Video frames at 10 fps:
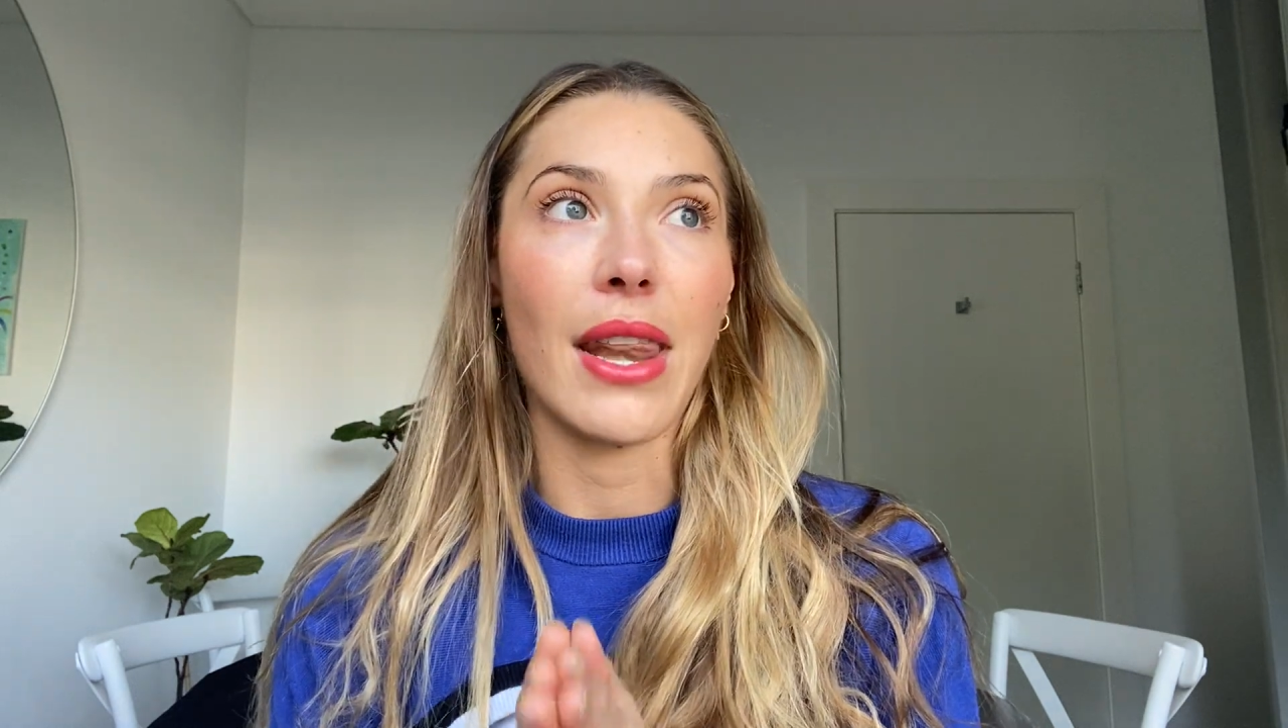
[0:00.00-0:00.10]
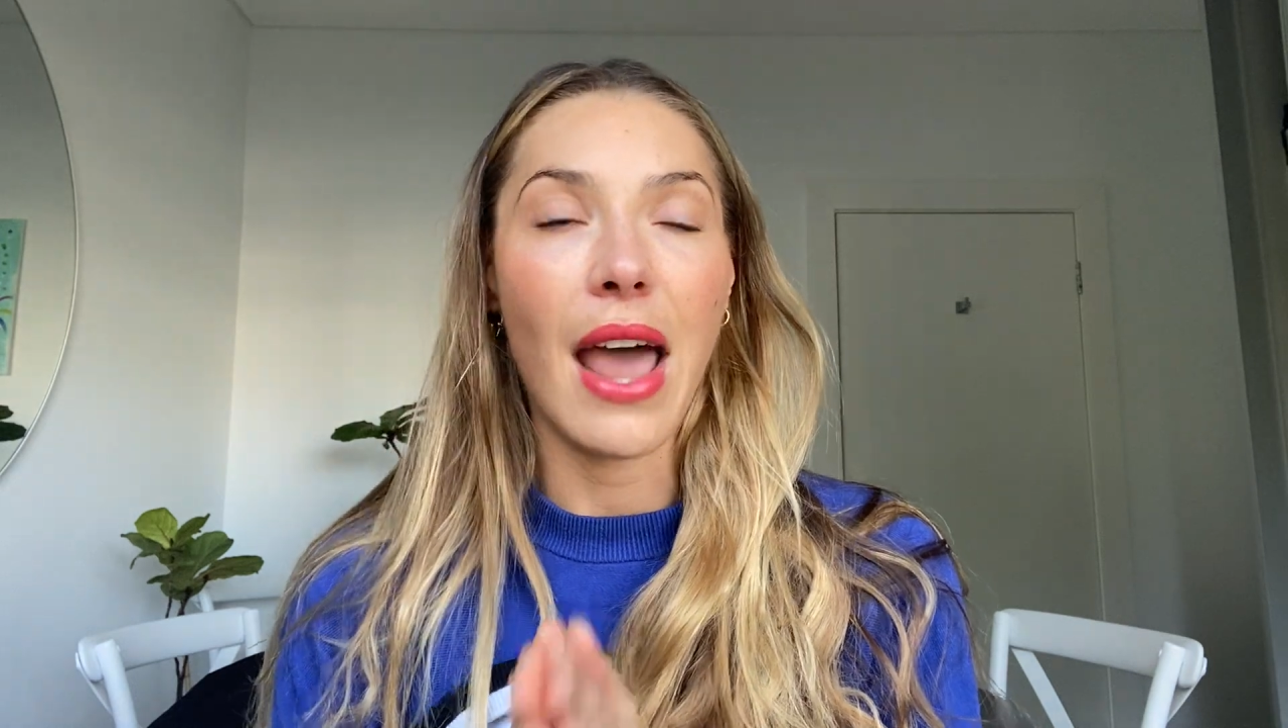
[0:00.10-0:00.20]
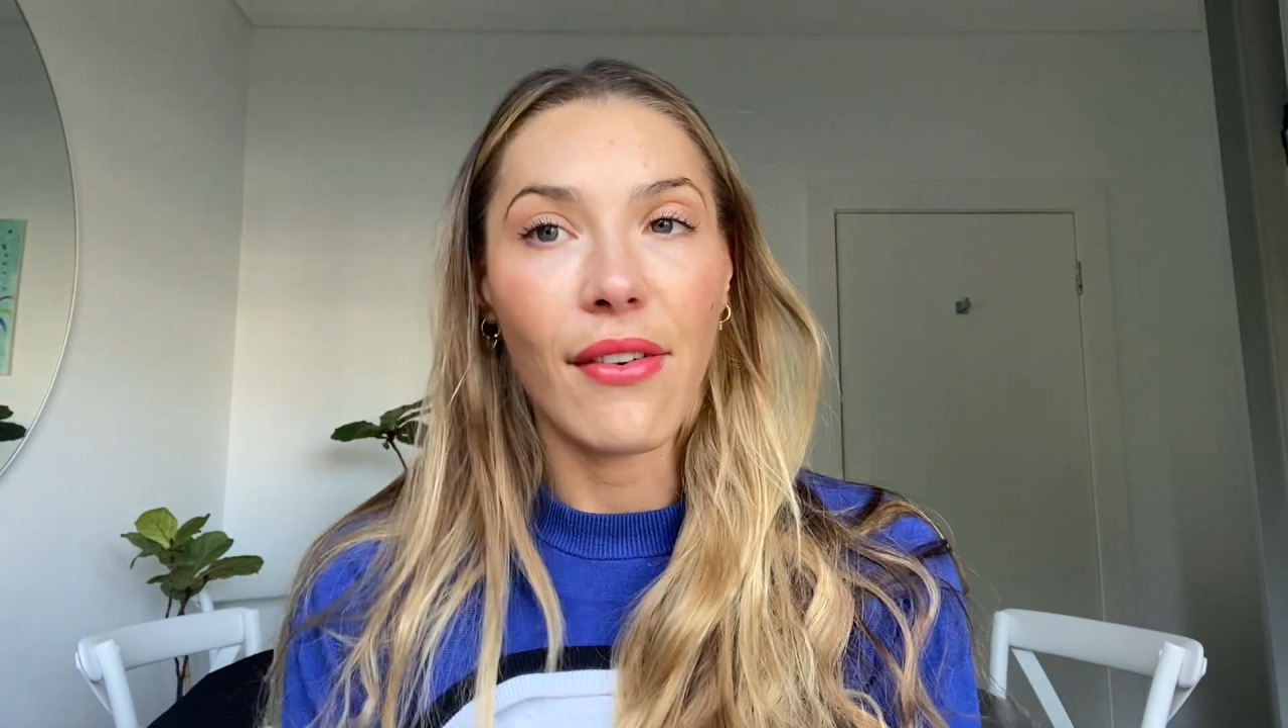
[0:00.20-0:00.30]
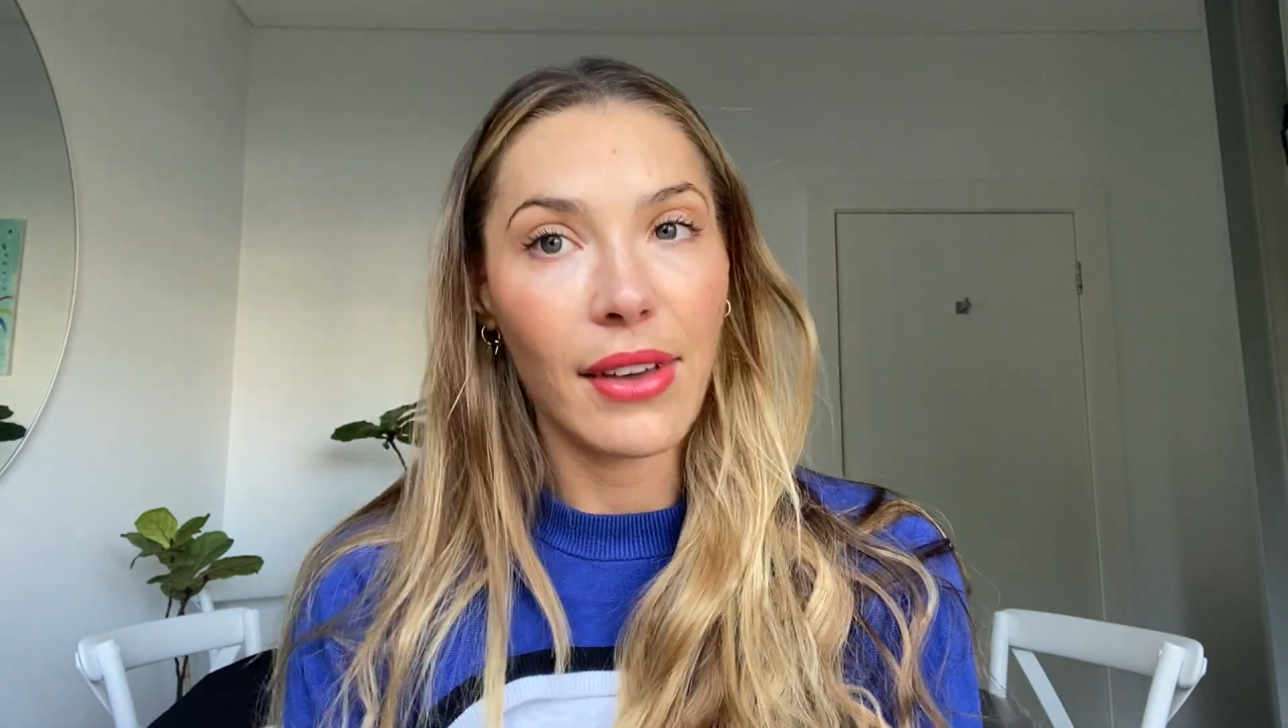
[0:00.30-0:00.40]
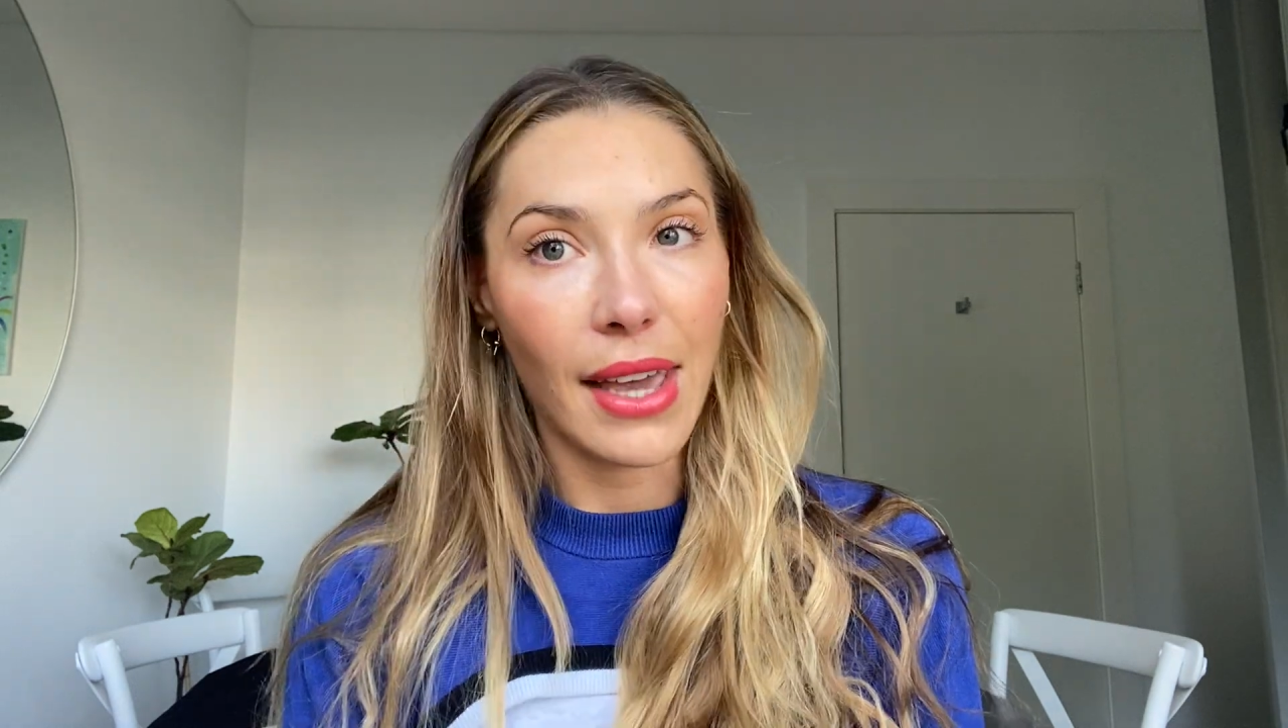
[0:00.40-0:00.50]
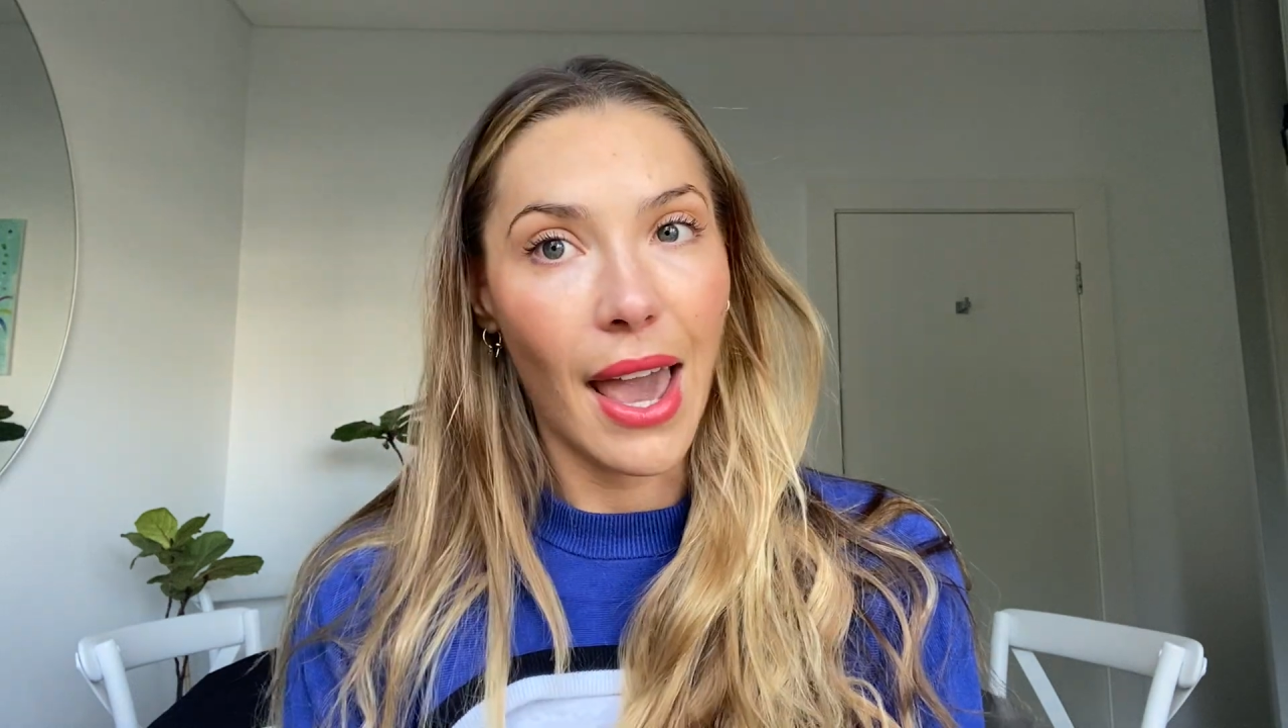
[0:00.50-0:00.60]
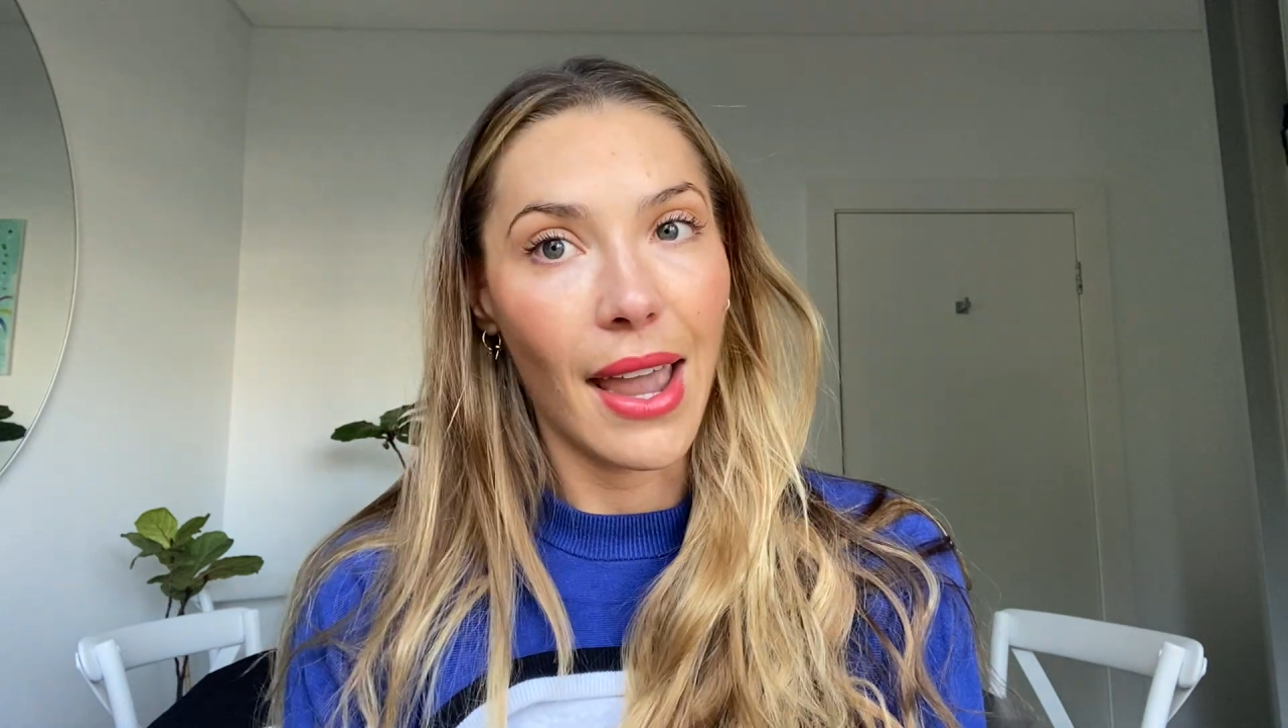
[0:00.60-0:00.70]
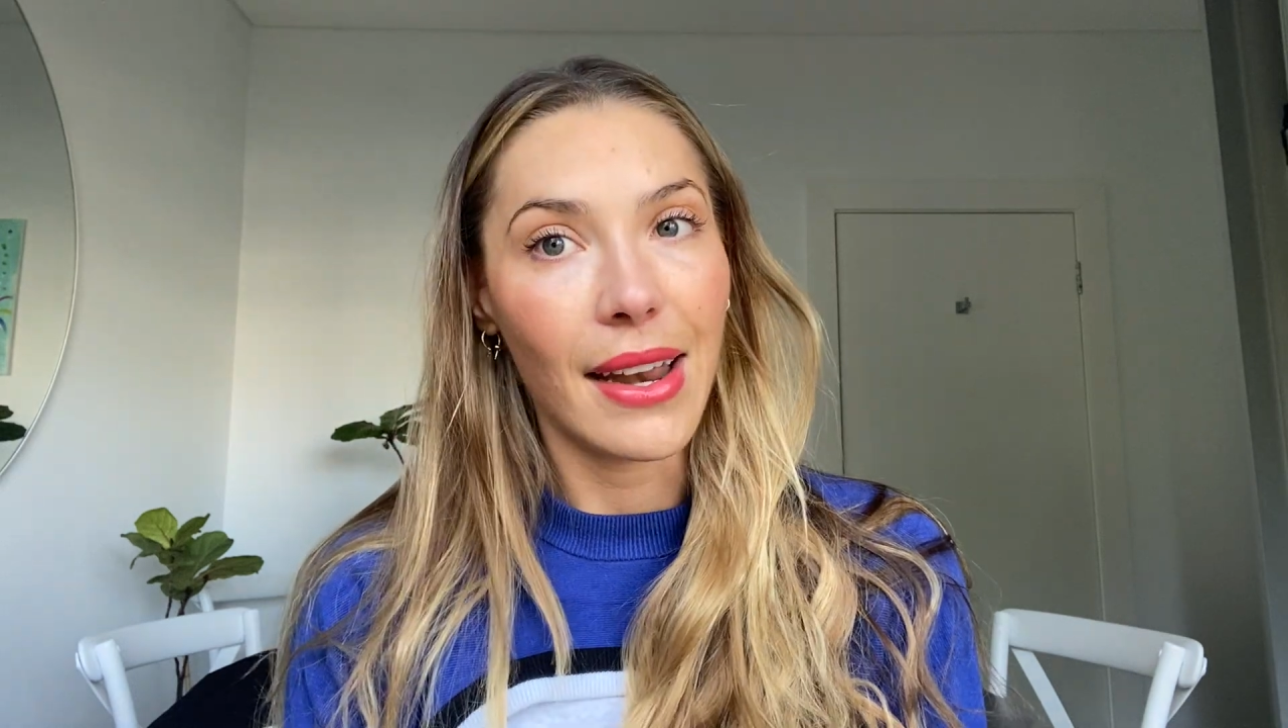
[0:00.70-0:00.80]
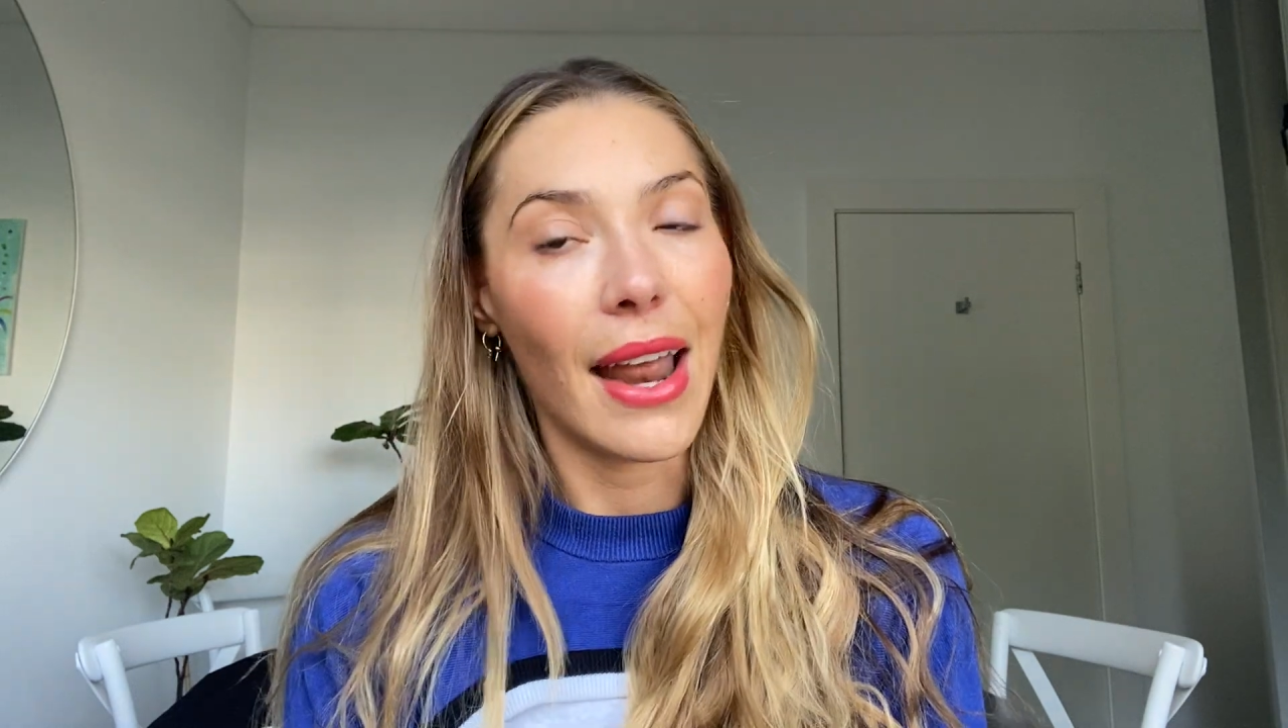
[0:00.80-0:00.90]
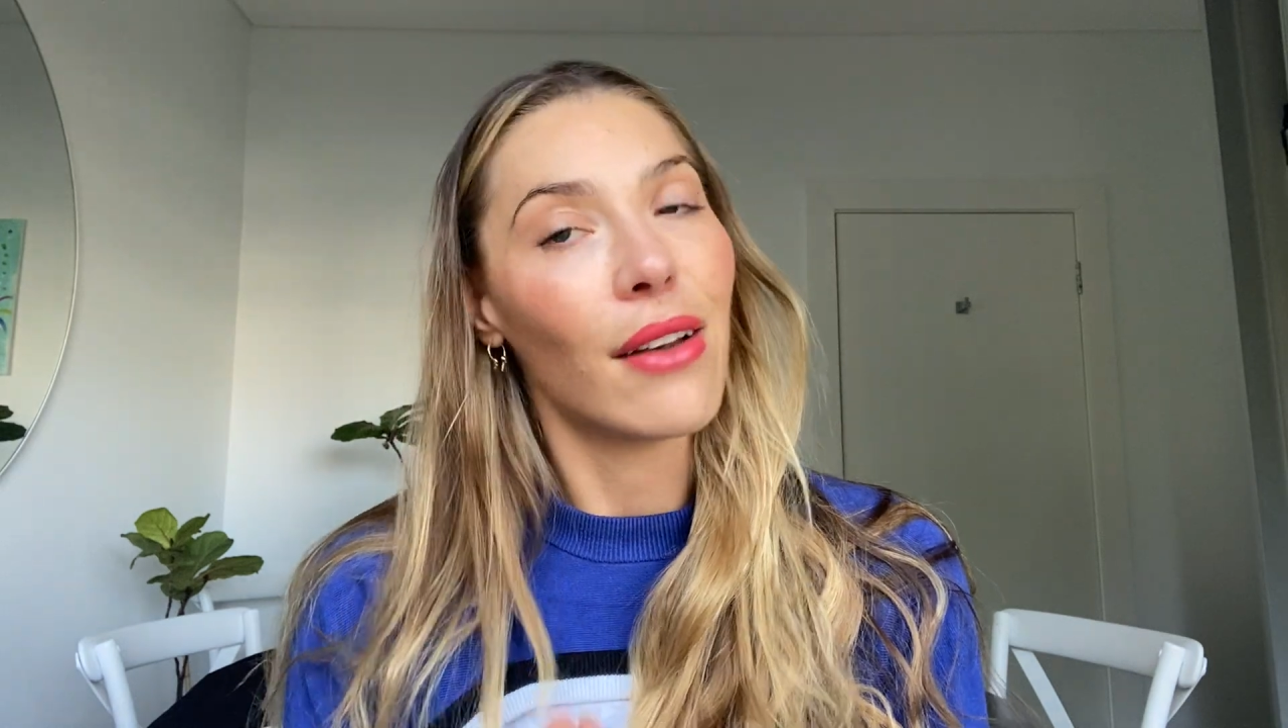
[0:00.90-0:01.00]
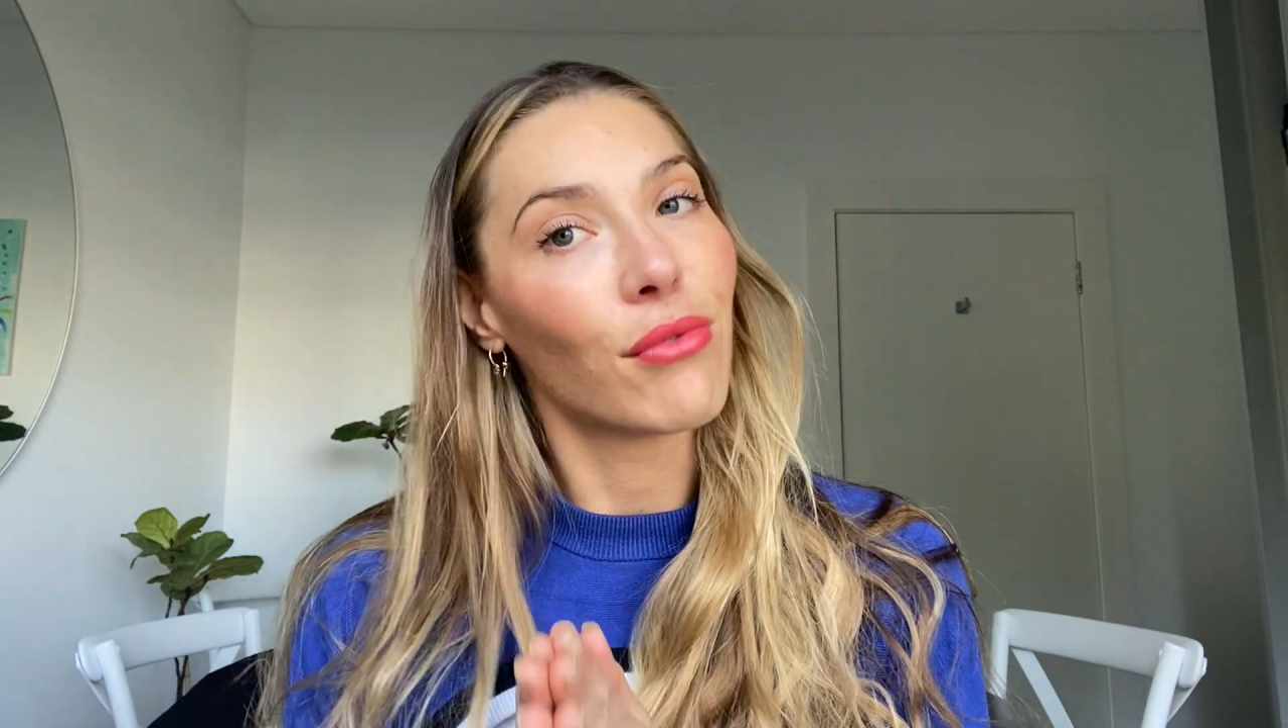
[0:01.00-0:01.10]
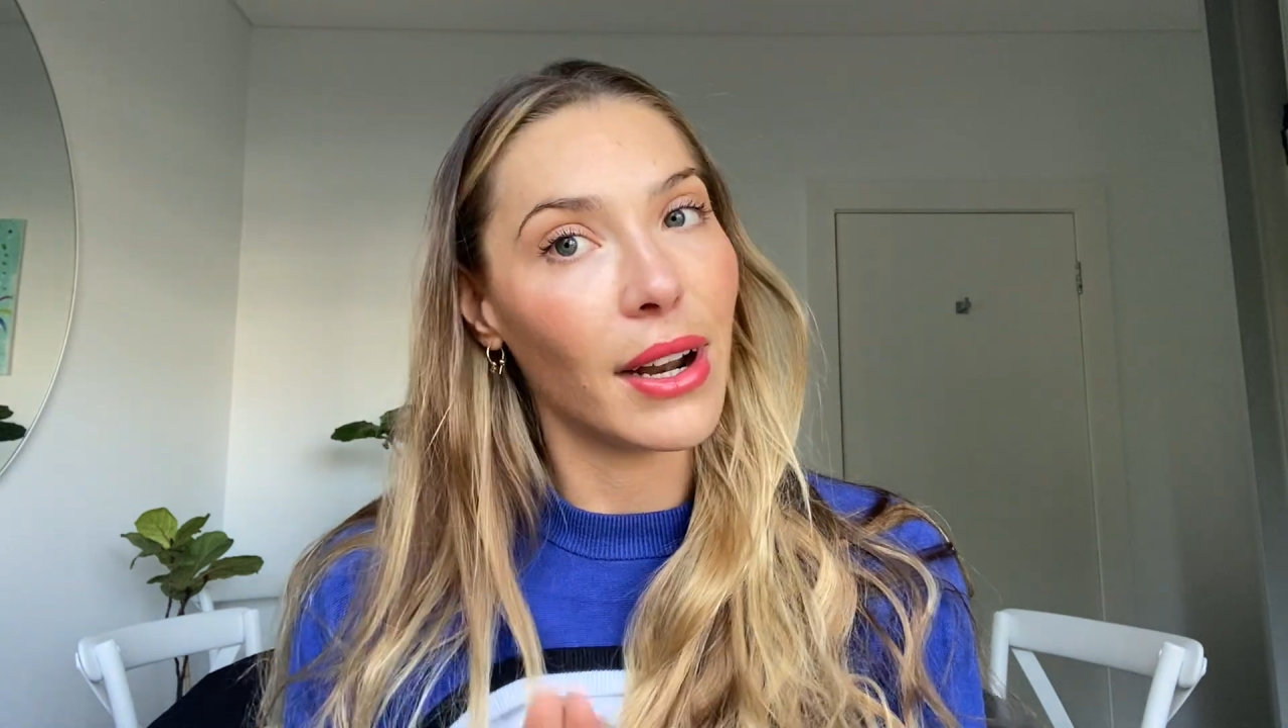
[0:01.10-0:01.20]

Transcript: navigate and